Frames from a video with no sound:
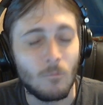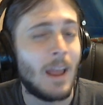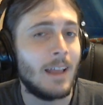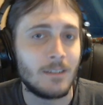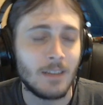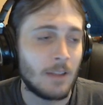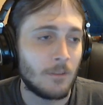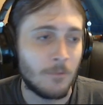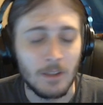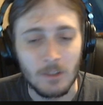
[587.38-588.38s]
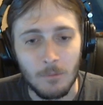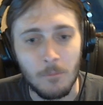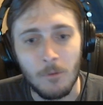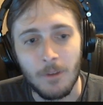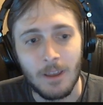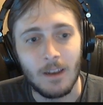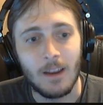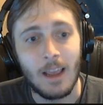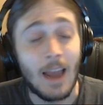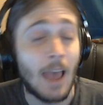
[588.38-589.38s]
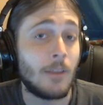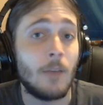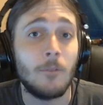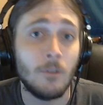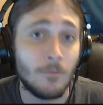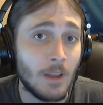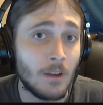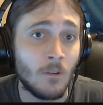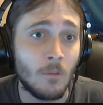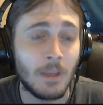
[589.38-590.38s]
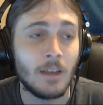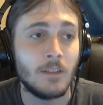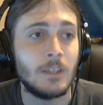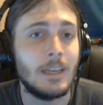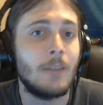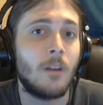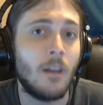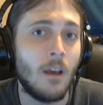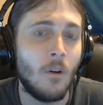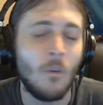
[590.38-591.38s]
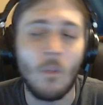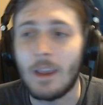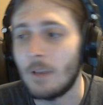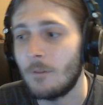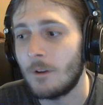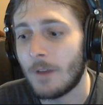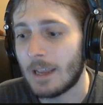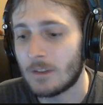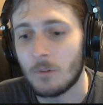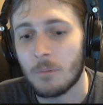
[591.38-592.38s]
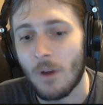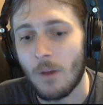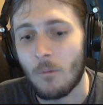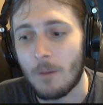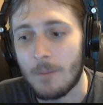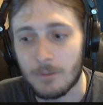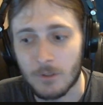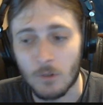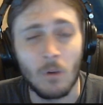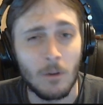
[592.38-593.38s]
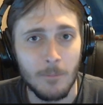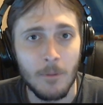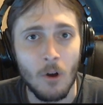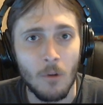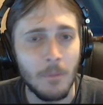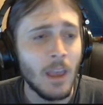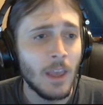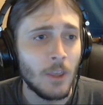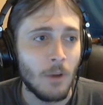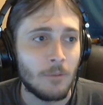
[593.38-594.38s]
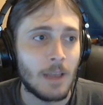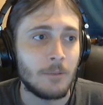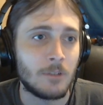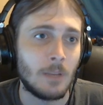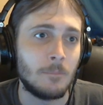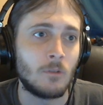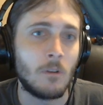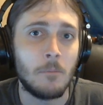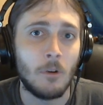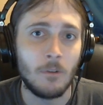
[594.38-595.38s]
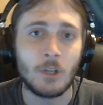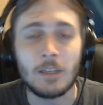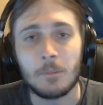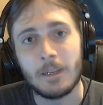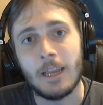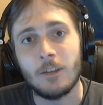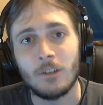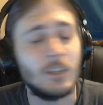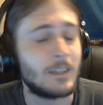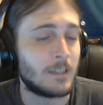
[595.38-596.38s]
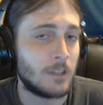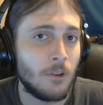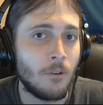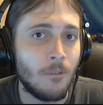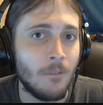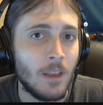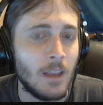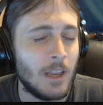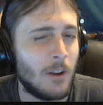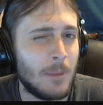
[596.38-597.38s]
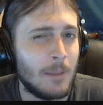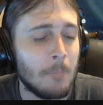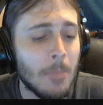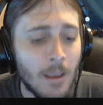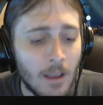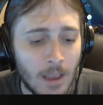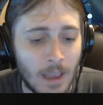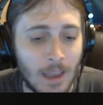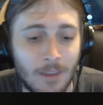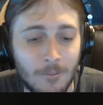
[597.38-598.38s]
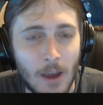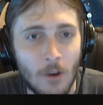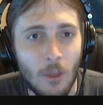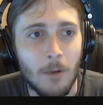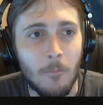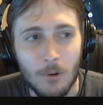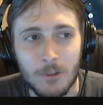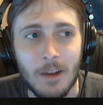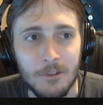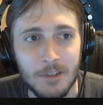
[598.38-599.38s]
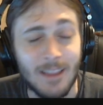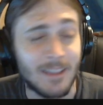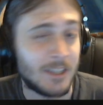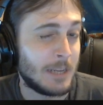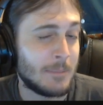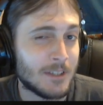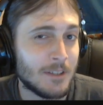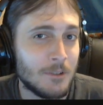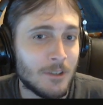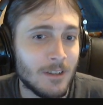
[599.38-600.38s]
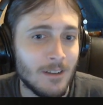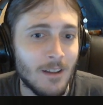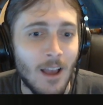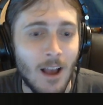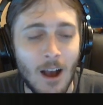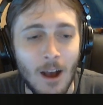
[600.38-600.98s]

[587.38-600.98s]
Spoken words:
rent. I have to find someone to move in, and I have to have a new vehicle because you never know. Like, even if I get to a point where I'm able to work from home, you have to have some sort of mode of transportation. You just do. You know what I mean? And I know that a motorcycle is not the cheapest solution,